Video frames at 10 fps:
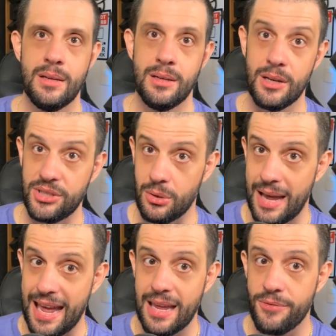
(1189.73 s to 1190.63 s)
Also,
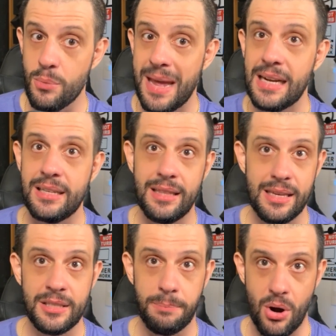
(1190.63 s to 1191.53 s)
hey, if you made it to
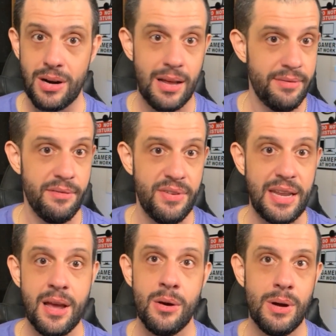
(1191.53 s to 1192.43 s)
this part of the
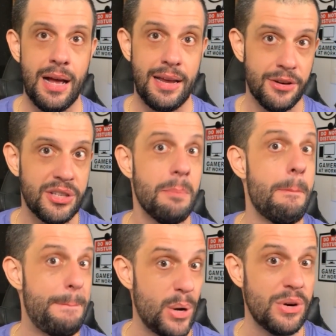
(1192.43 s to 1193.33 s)
video, here's some
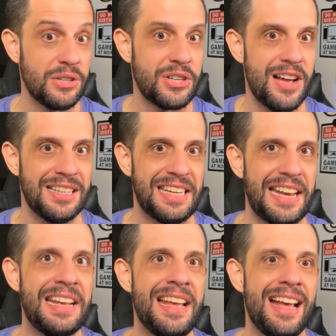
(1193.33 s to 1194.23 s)
bonus
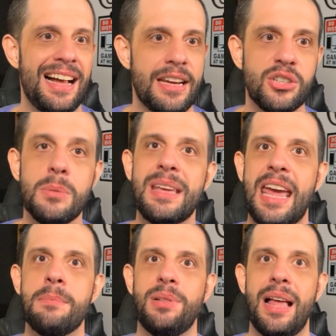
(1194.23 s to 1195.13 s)
content. Here's some
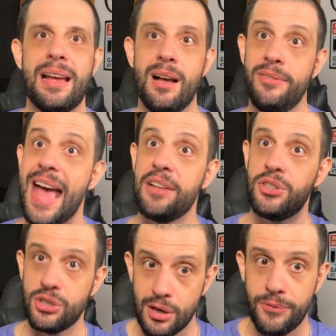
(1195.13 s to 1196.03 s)
gameplay of that
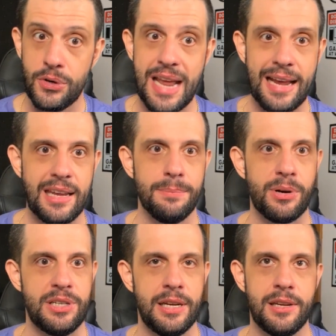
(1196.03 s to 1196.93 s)
Surfer deck in
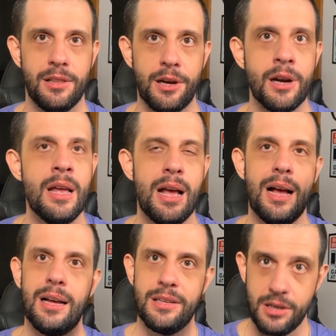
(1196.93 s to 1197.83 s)
particular,
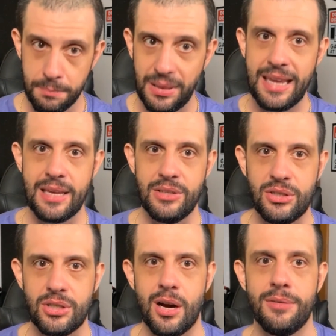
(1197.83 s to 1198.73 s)
Blink and
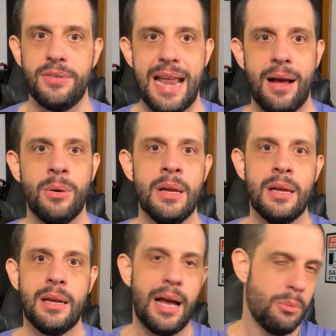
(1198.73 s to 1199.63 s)
Surf. Now,
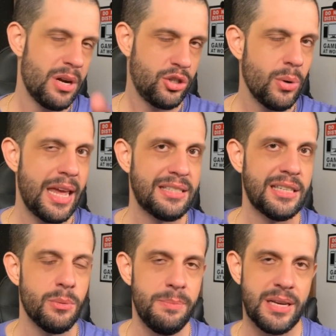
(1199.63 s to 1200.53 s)
I want to showcase
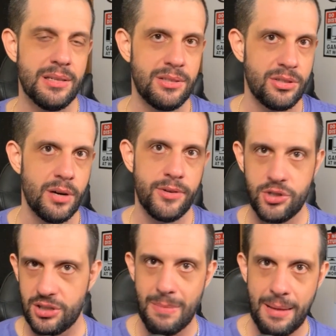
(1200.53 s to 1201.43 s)
this one because Surfer
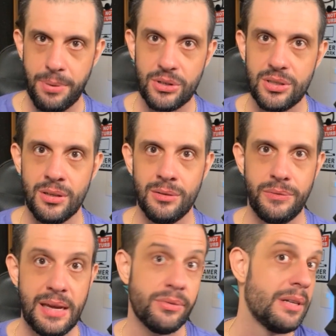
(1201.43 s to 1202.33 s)
is just my personal
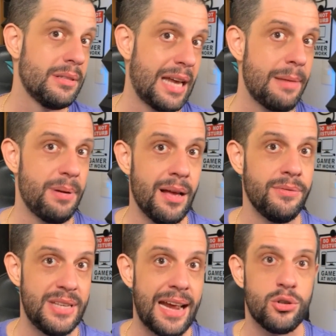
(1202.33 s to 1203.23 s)
favorite type
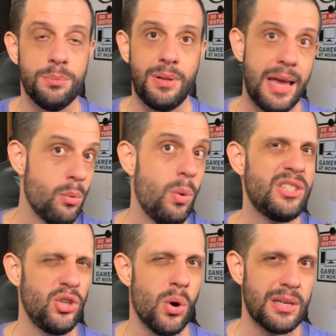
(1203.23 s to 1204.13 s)
of deck to play.
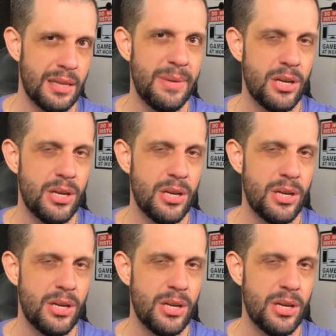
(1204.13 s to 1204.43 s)
What's yours? Let me know